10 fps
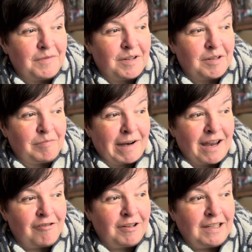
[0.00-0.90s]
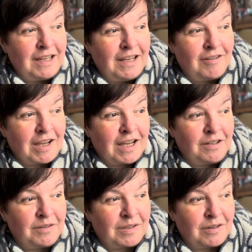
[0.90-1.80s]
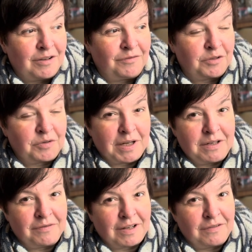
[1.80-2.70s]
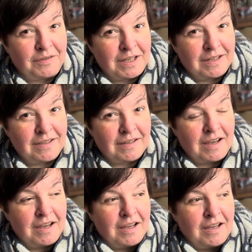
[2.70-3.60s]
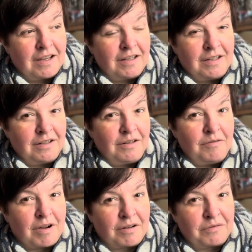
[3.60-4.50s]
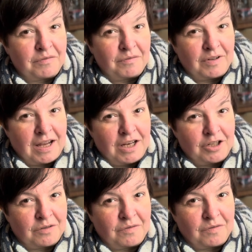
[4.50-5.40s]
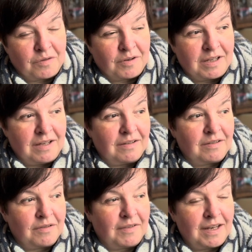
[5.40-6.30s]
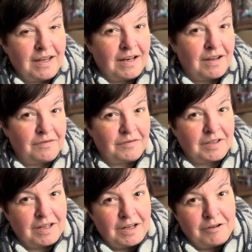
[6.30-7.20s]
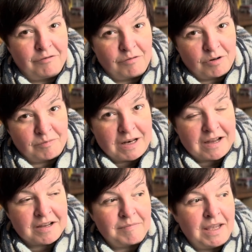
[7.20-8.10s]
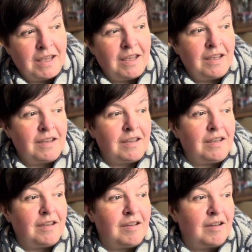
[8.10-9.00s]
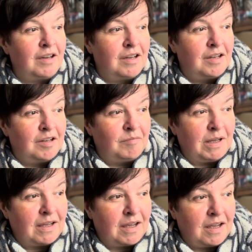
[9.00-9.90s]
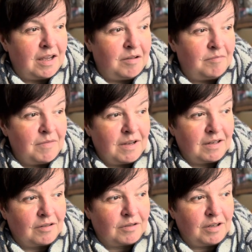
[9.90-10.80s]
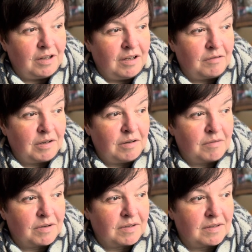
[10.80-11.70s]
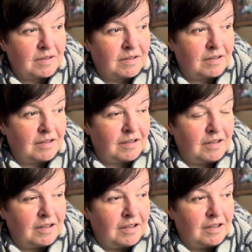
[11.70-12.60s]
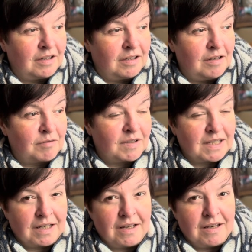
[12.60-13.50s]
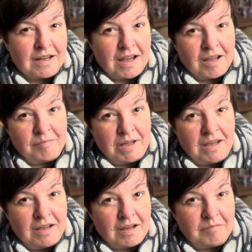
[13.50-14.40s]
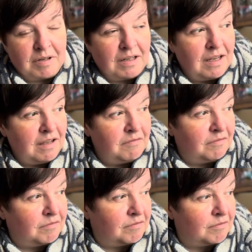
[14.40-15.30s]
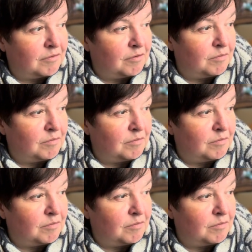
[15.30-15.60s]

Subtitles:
Apparently you had to serve for 25 years until you are the age of 40. So then he left the Roman army. He became, or he was in an abbey, I believe, or